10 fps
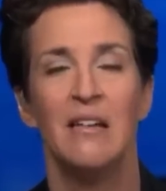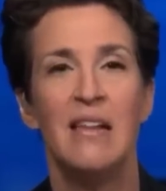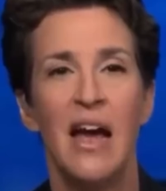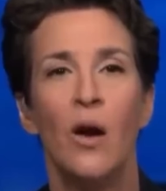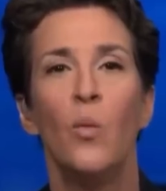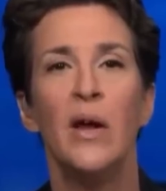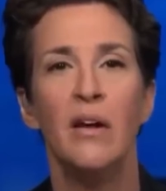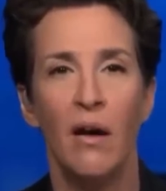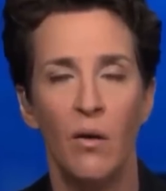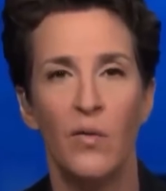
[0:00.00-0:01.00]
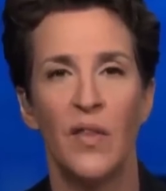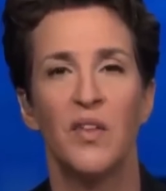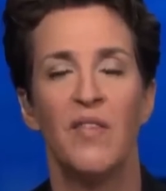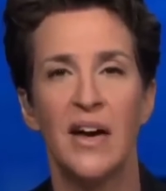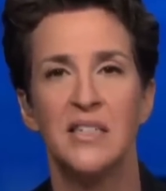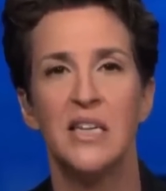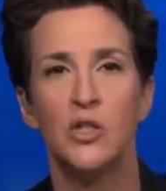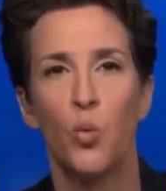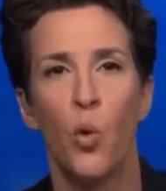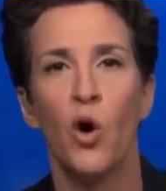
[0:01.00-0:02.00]
now we know that the
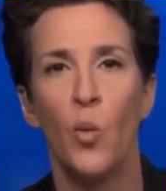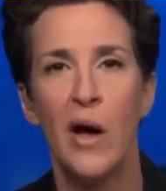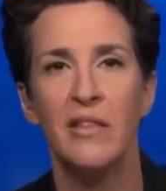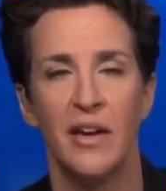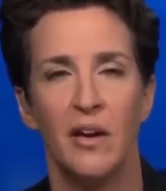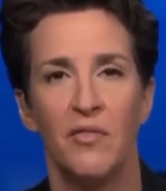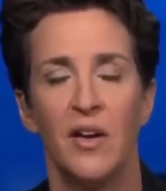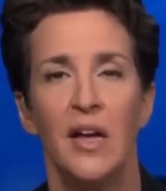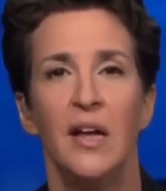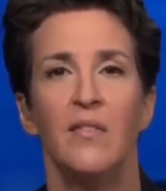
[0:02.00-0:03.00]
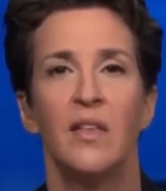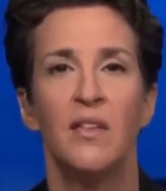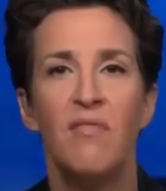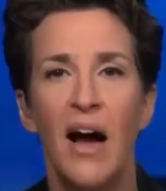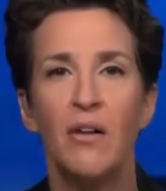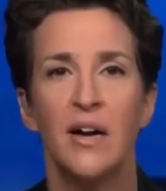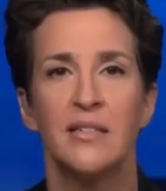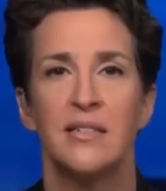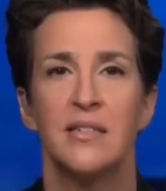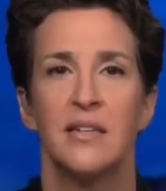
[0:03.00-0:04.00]
vaccines work well enough that the
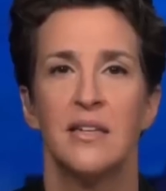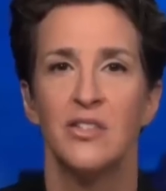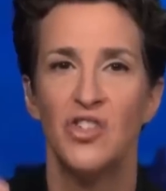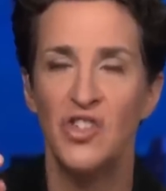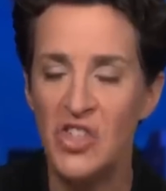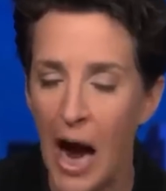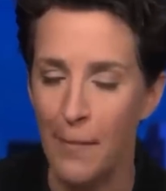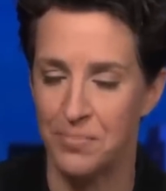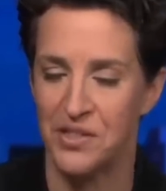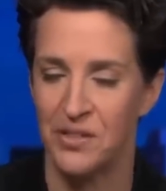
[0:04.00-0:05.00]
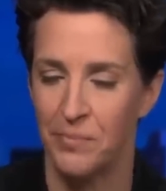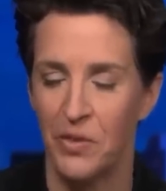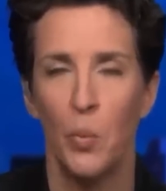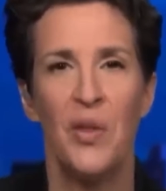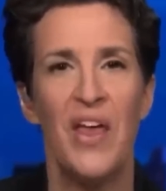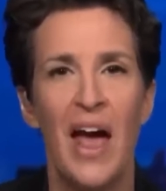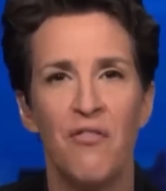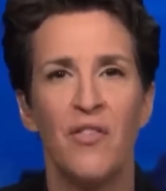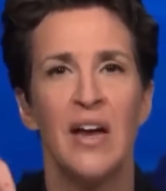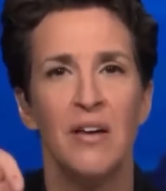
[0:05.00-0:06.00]
virus stops with
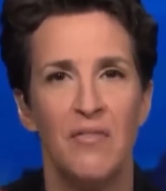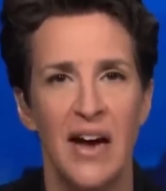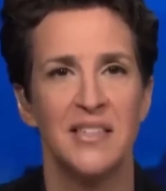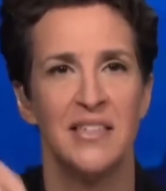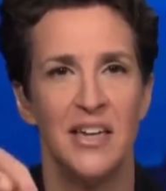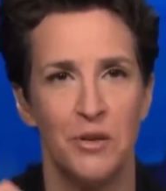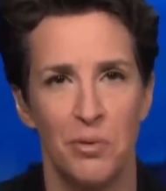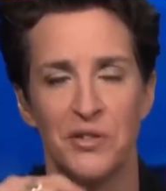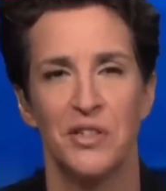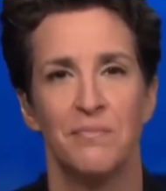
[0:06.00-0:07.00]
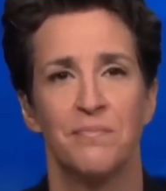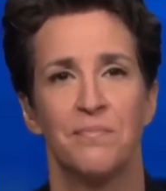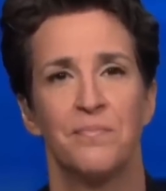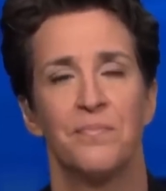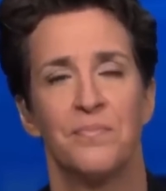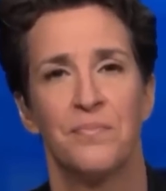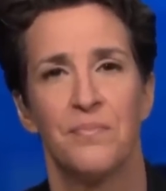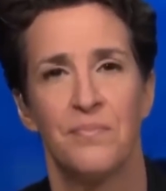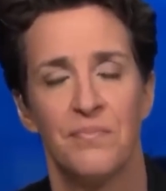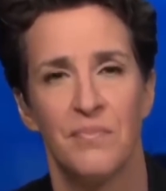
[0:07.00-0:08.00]
every vaccinated person.
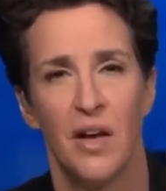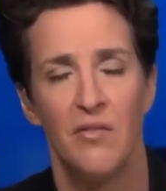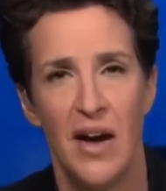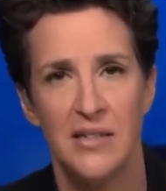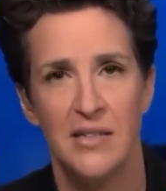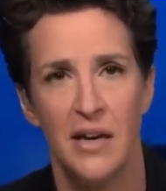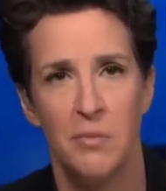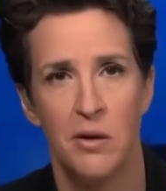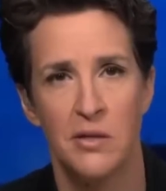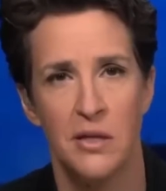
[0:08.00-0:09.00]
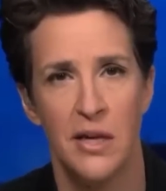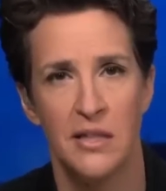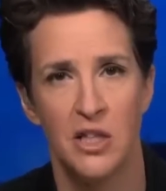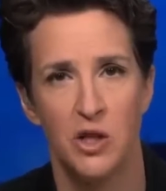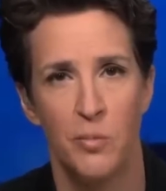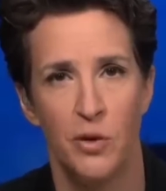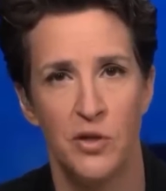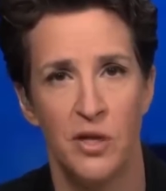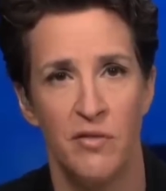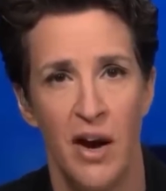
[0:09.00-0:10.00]
A vaccinated person gets
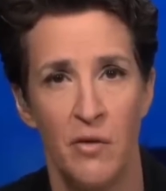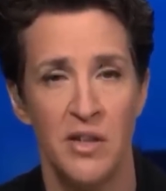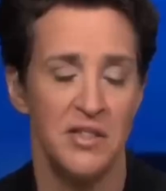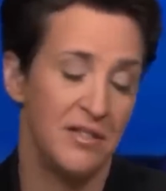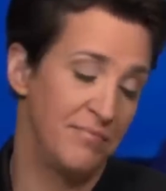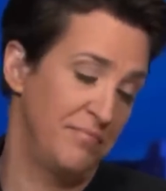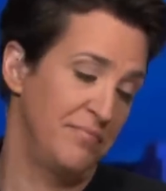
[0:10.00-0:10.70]
exposed to the virus.